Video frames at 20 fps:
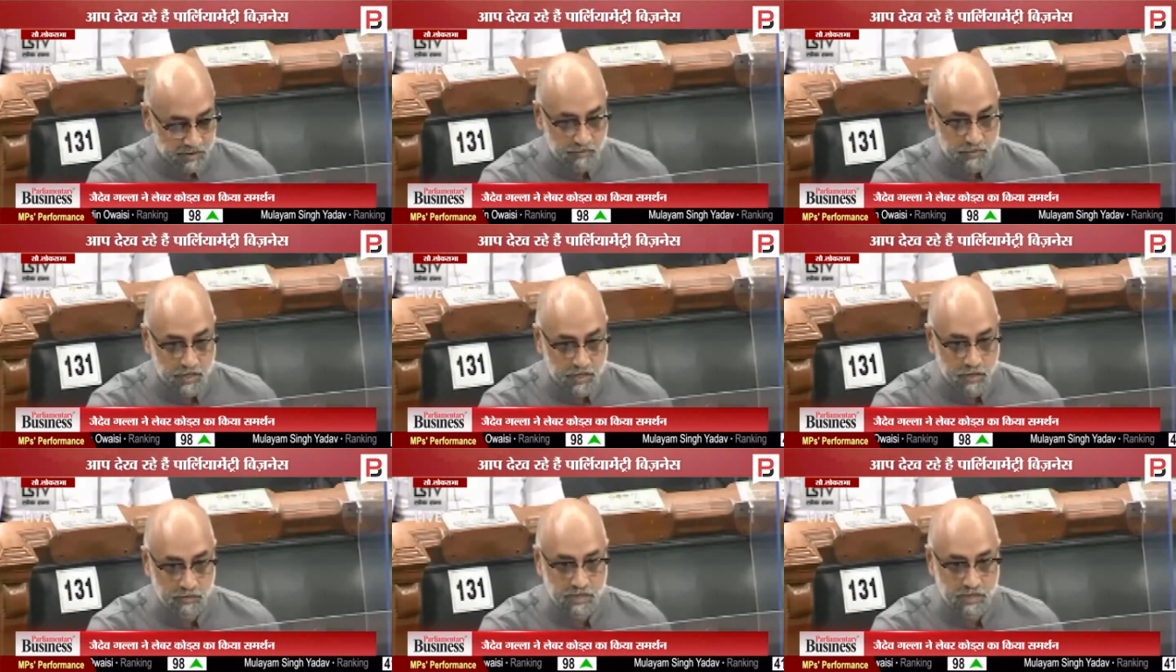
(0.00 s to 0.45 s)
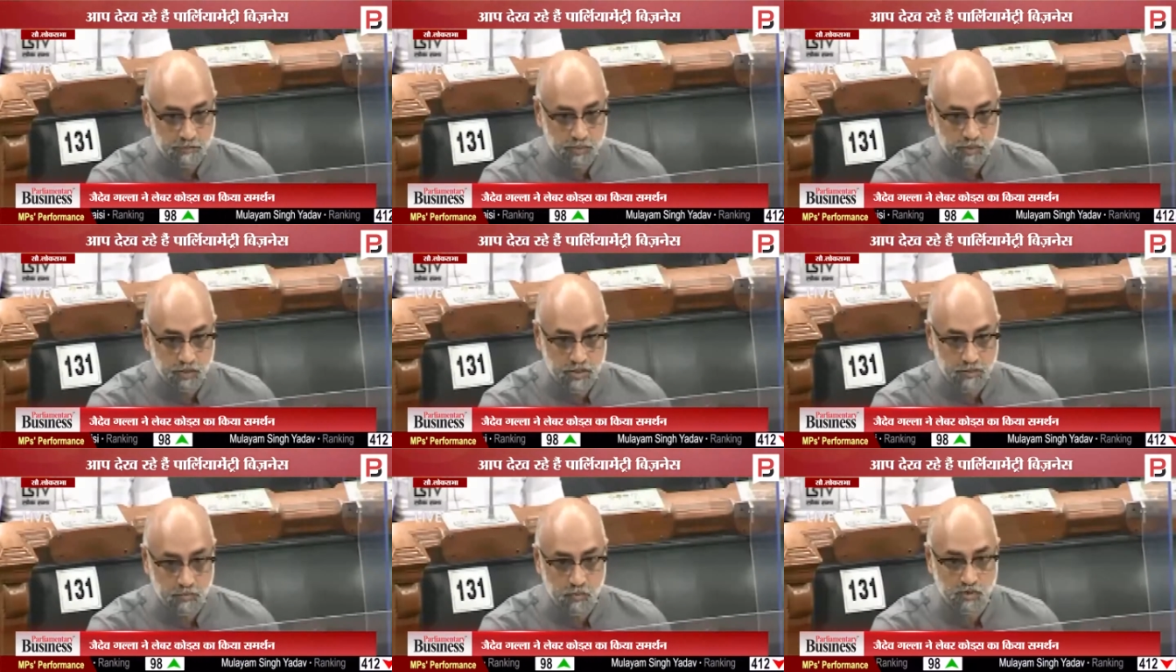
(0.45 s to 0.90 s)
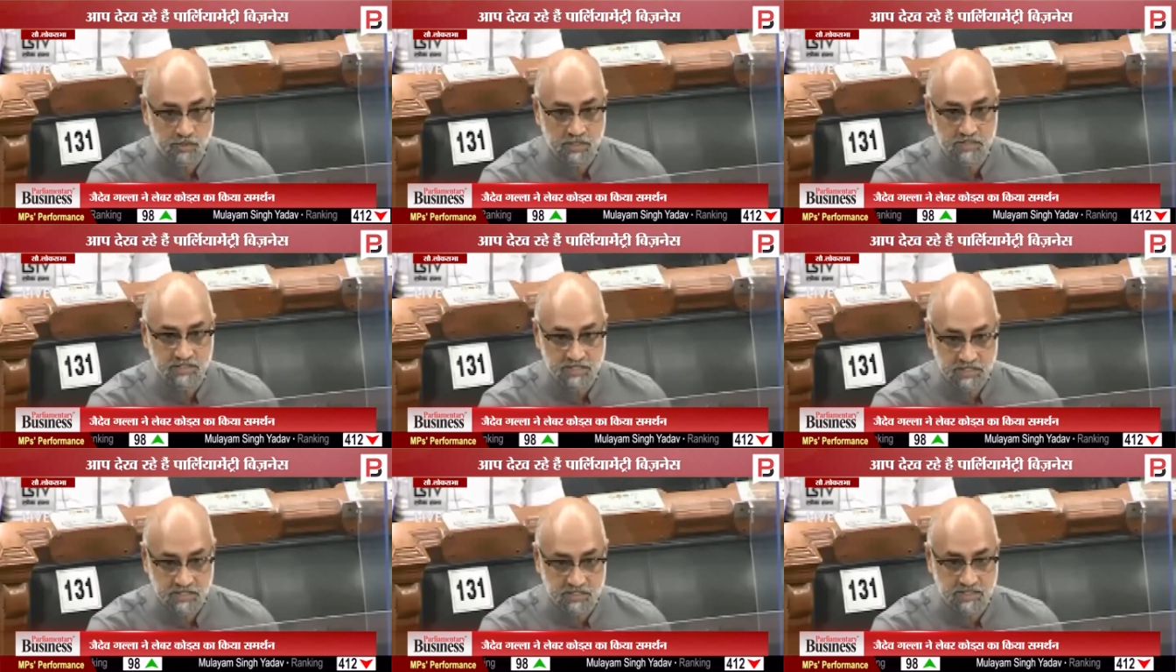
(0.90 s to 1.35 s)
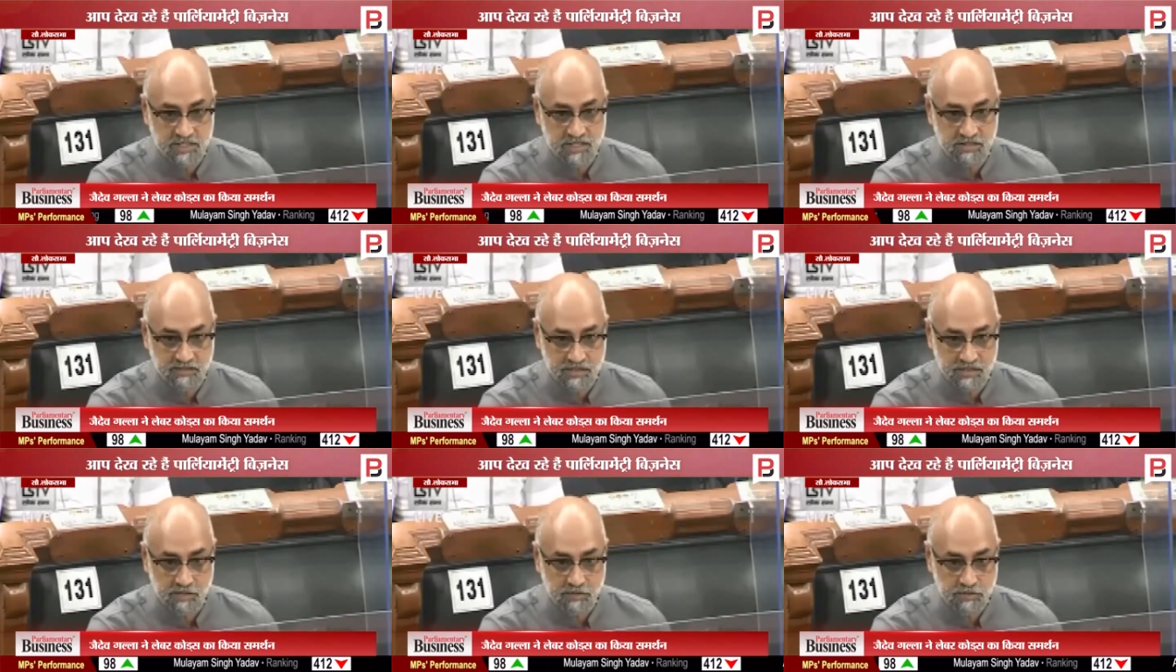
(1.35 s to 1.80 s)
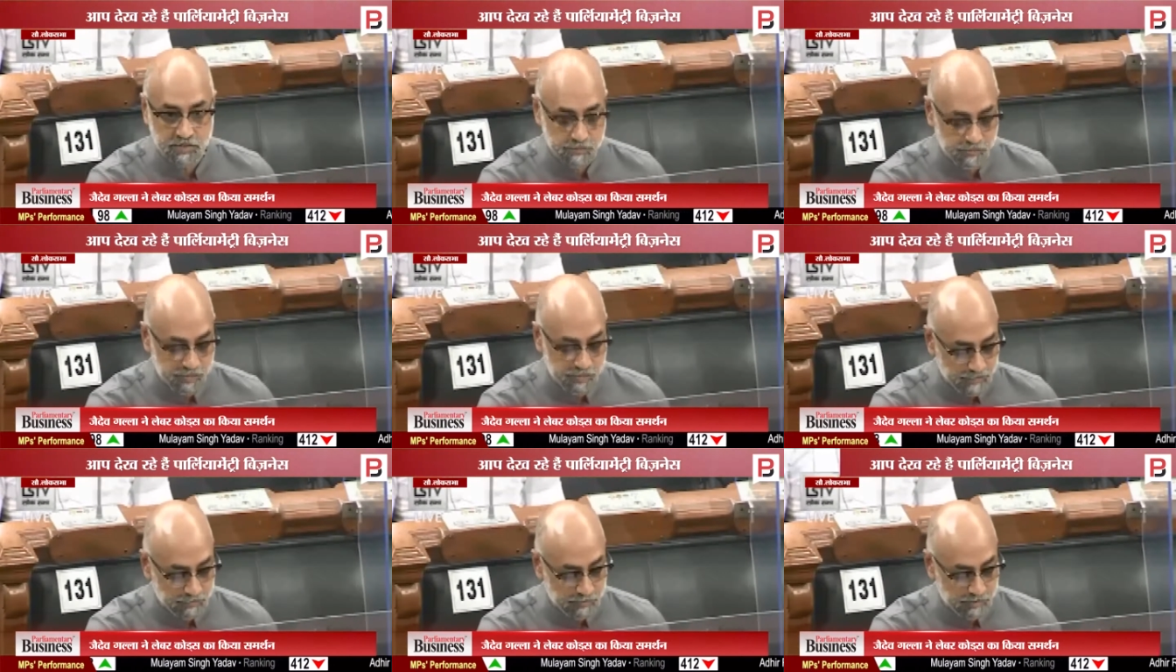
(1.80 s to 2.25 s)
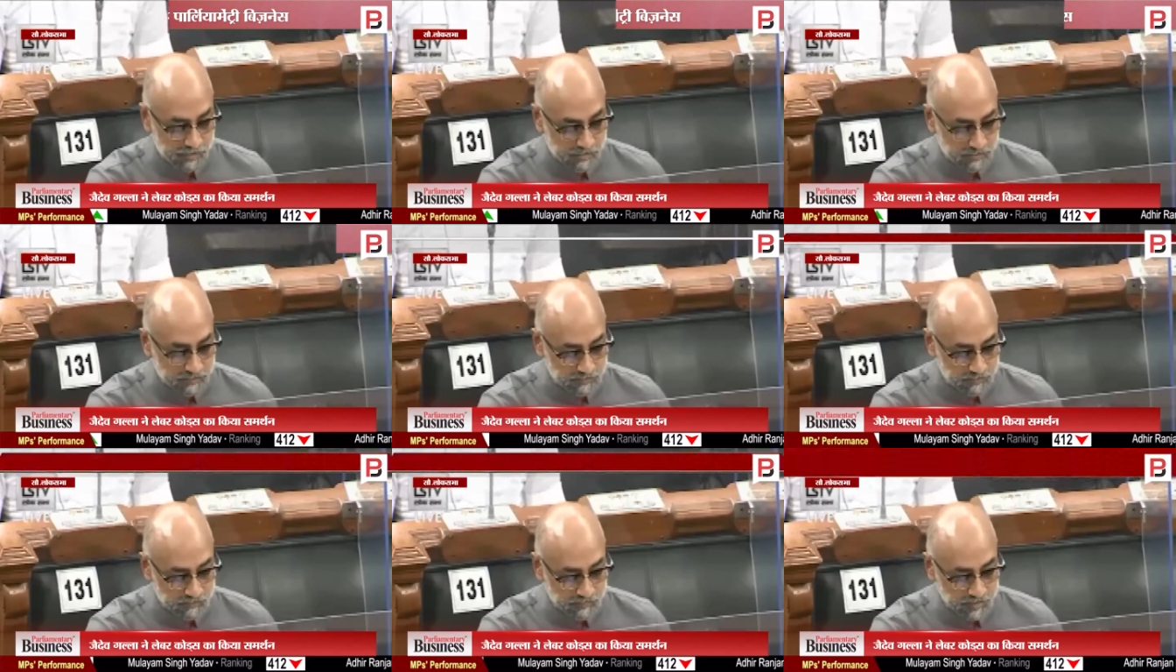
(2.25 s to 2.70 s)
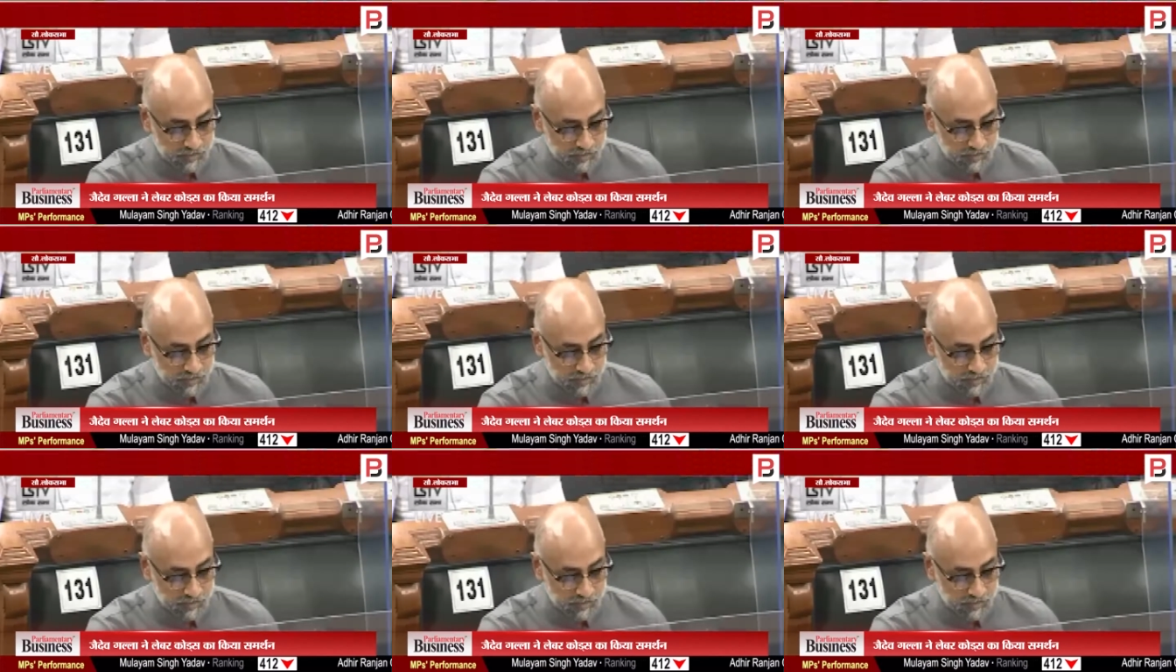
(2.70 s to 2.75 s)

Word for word: where we employ more than 16,000 people,